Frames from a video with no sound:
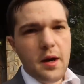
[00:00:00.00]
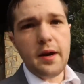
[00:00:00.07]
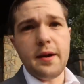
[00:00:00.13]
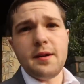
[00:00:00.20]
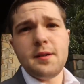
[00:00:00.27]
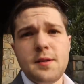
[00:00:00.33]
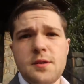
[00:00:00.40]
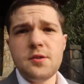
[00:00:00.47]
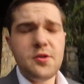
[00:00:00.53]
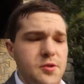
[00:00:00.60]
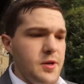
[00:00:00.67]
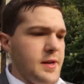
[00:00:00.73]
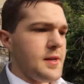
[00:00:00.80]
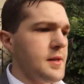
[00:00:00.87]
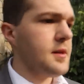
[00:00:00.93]
All right,
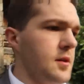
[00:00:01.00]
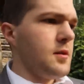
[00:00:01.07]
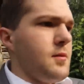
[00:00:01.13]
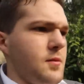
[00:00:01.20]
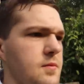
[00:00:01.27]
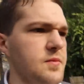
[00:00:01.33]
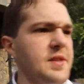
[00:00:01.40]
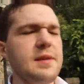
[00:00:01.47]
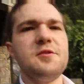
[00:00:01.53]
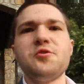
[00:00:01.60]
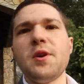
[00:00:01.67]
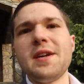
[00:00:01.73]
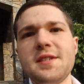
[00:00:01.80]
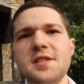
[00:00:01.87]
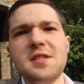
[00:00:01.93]
Drake,
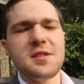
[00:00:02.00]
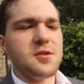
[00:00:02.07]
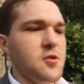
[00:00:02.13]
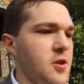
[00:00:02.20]
Drake, Jesus